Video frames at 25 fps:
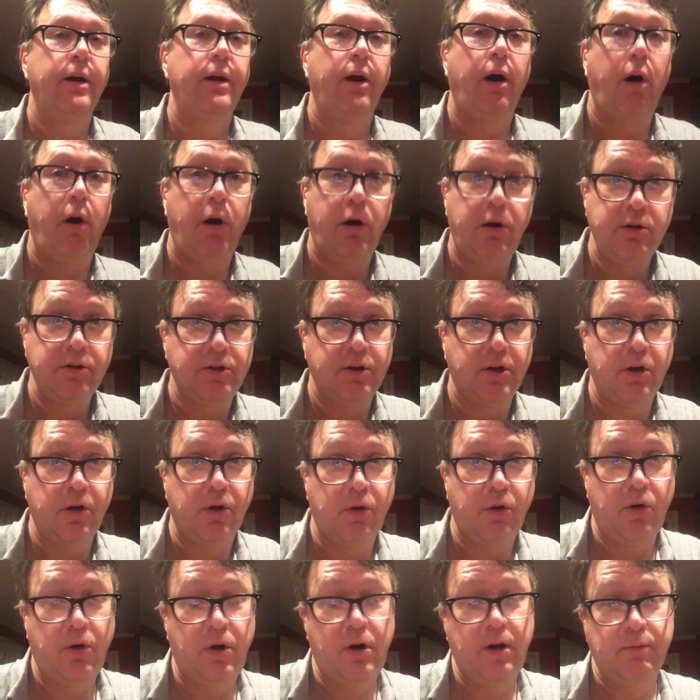
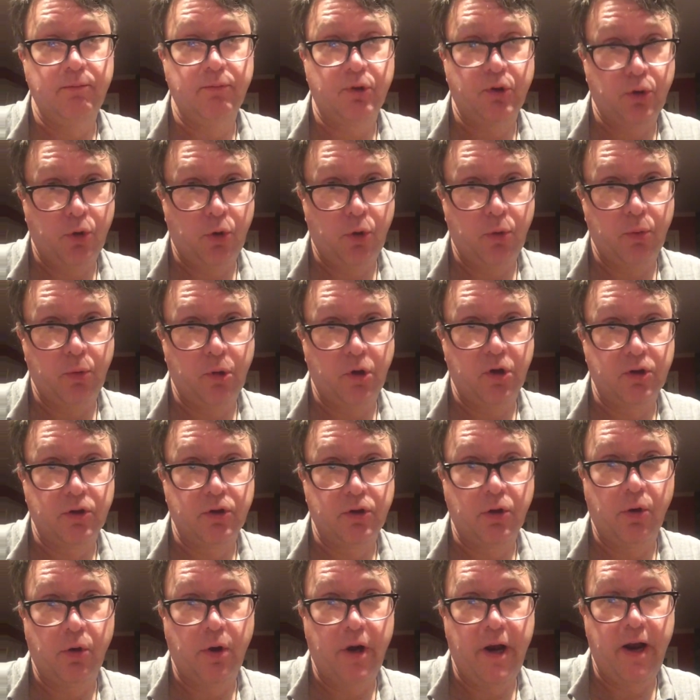Also, I'm sober,
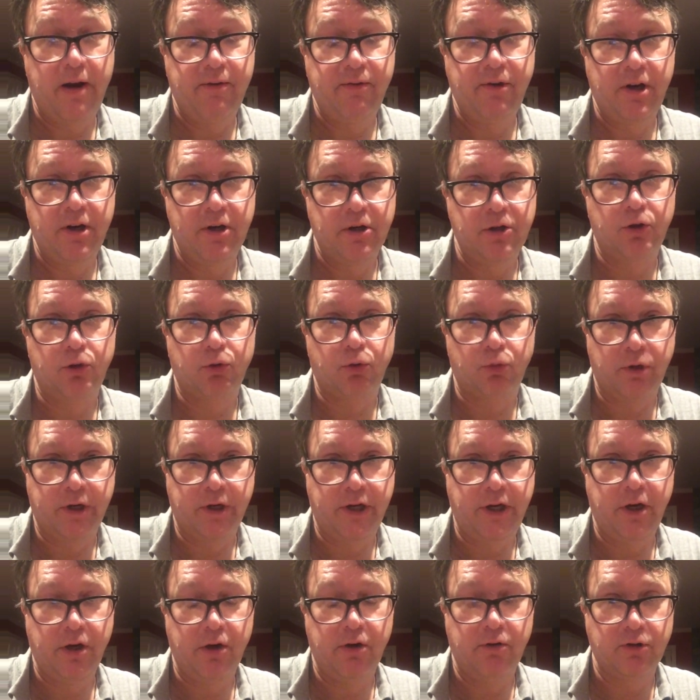so I haven't had a
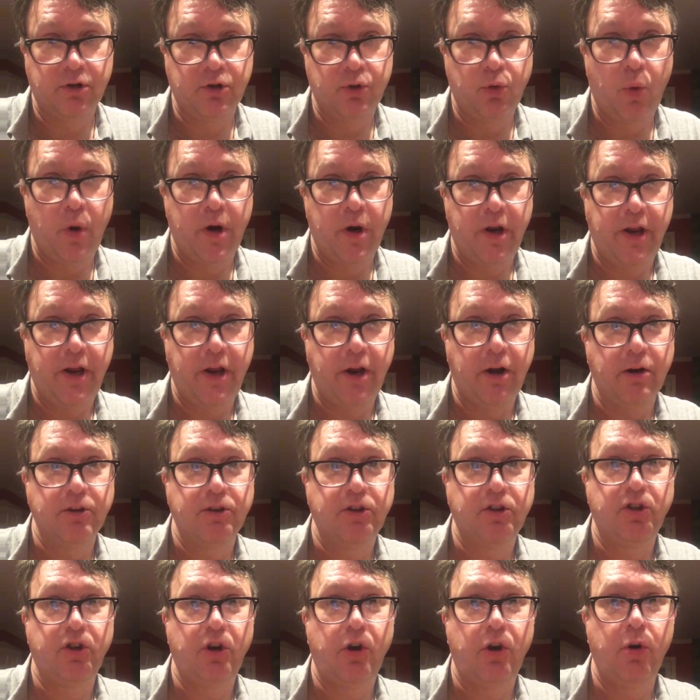drink in over 20 years,
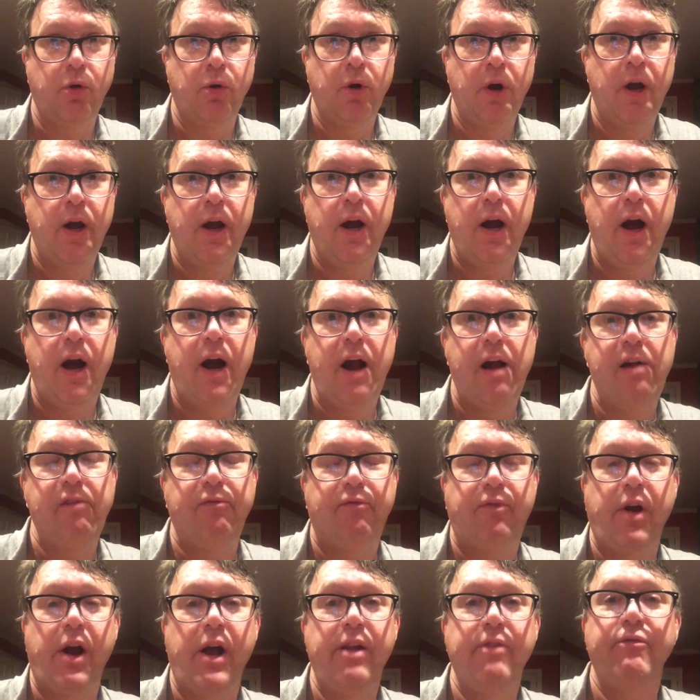so I've
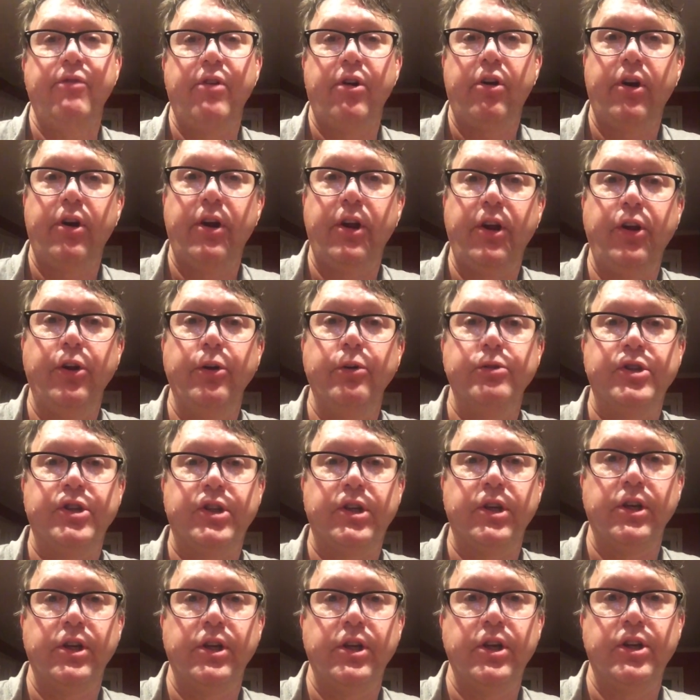gotten very used
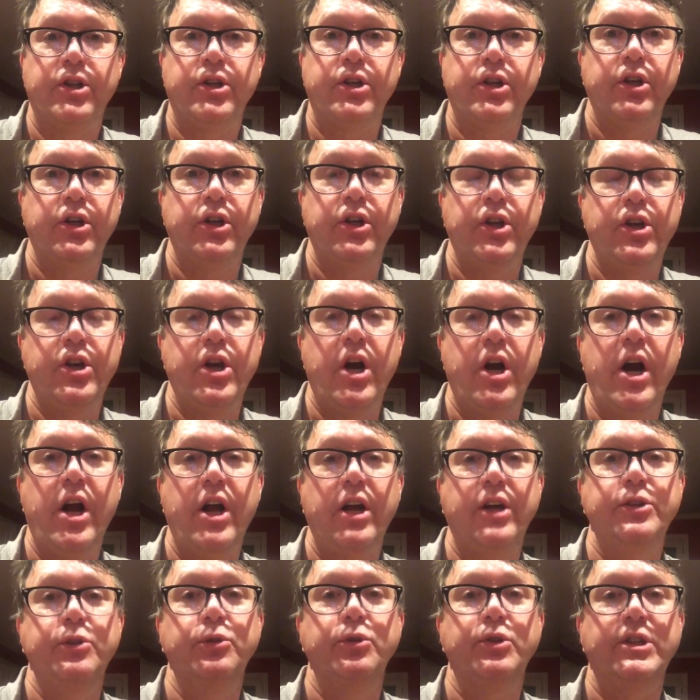to not
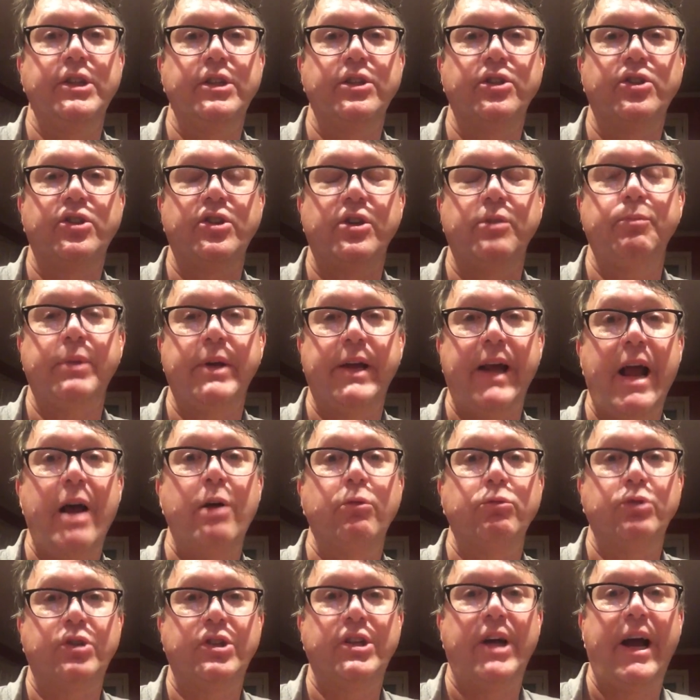using something
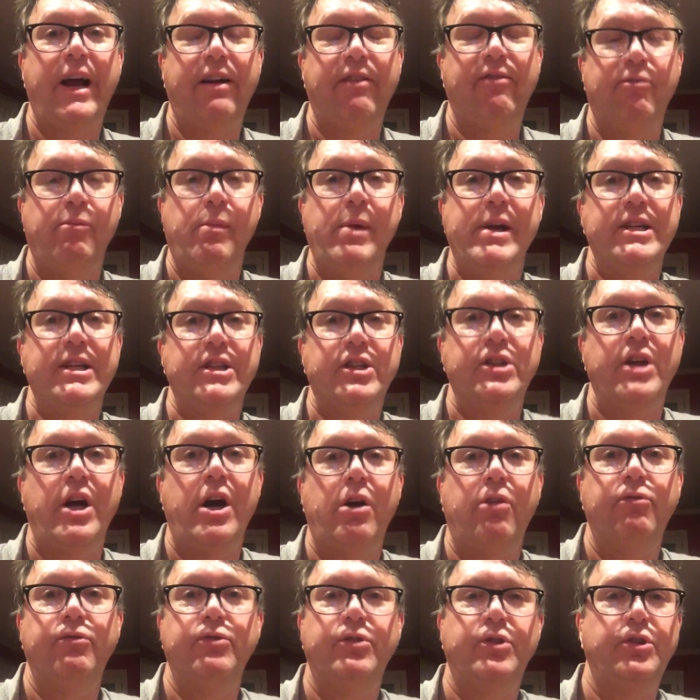outside of
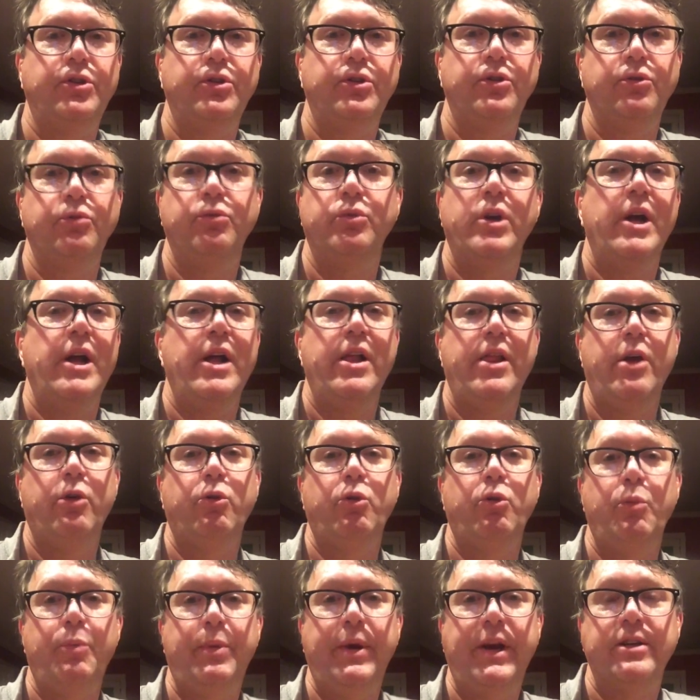myself that
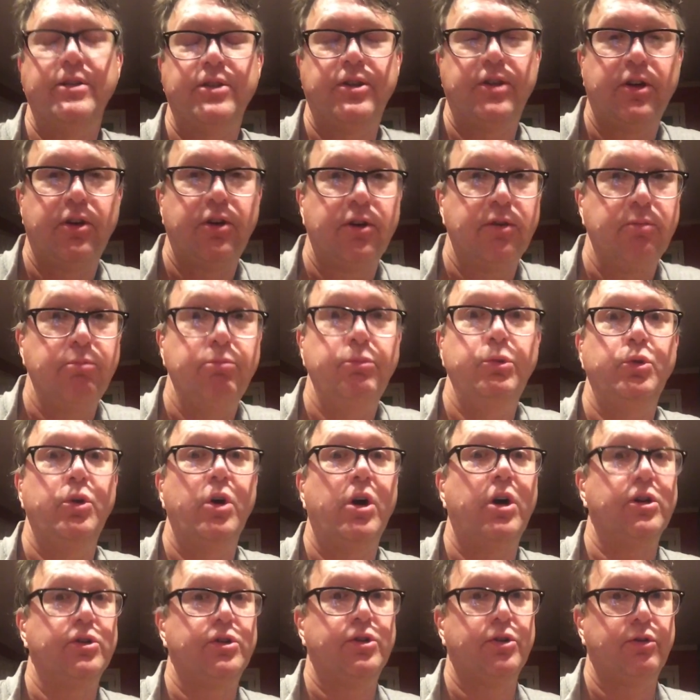would be considered mood
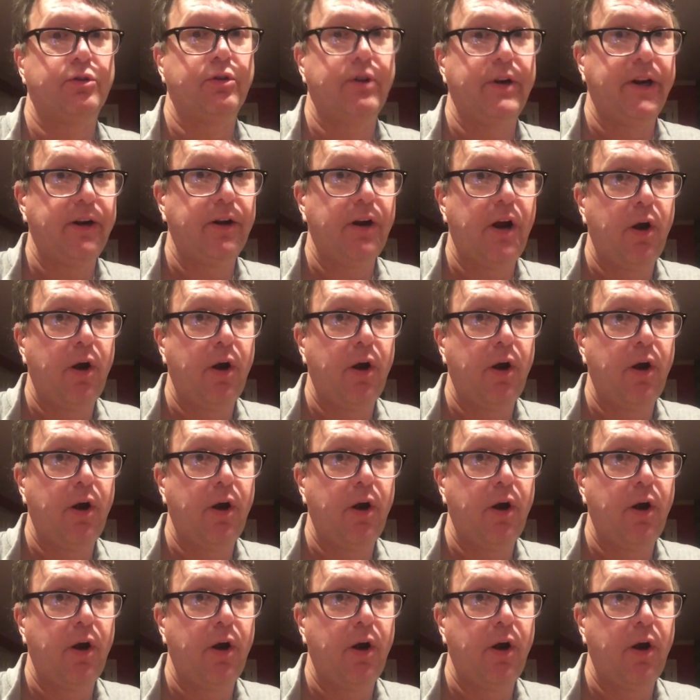altering.